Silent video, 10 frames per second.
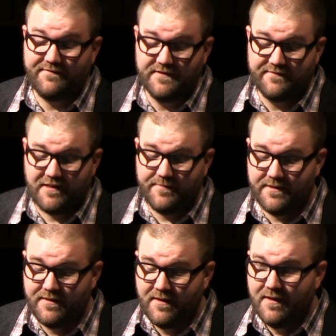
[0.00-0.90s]
kind of in
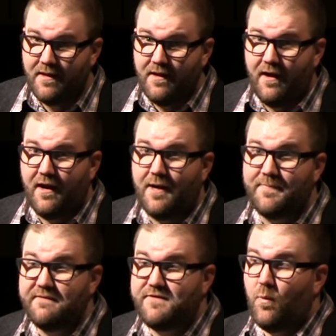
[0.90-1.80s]
development.
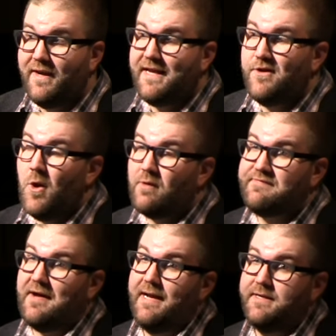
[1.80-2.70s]
Um, if you want to get
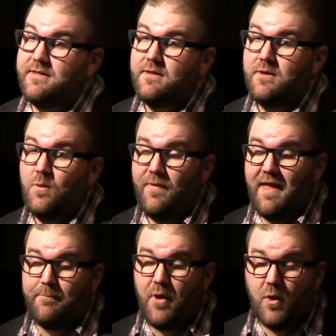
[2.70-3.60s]
notified when
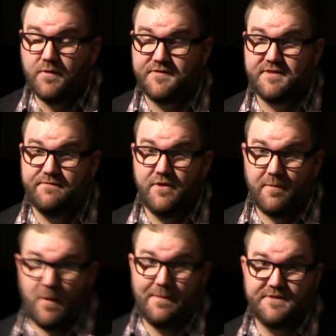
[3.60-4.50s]
that posts, if you go
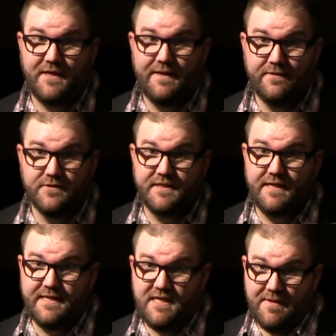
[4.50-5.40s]
to my website, there's
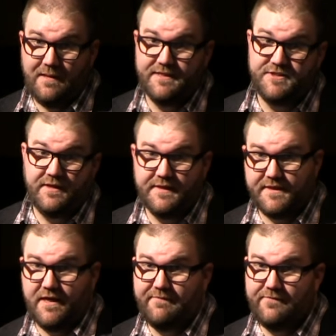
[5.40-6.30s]
an email list you can
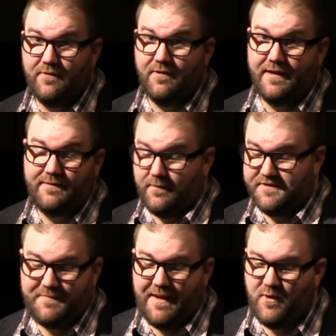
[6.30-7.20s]
sign up for. I, I
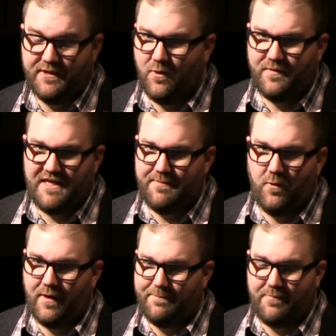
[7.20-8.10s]
don't spam you. I only
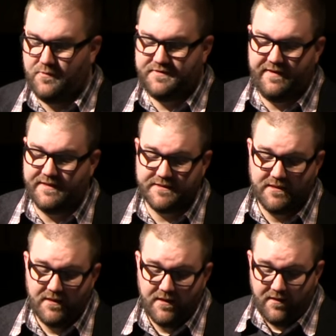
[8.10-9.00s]
email when I post things.
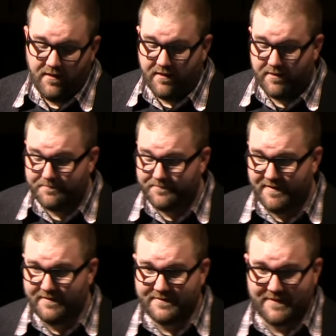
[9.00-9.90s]
Um,
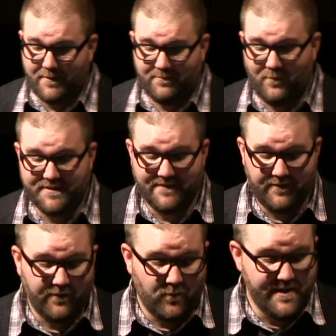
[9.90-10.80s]
and it's like once
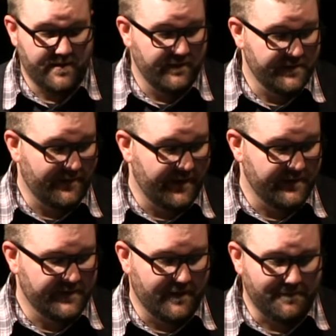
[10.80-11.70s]
every other week or
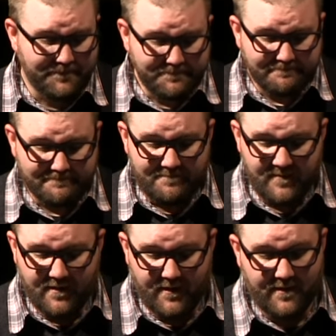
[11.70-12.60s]
something. So,
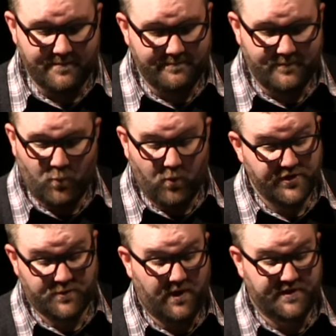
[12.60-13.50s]
uh, or
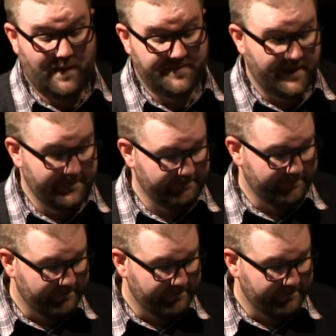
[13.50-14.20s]
just watch the website.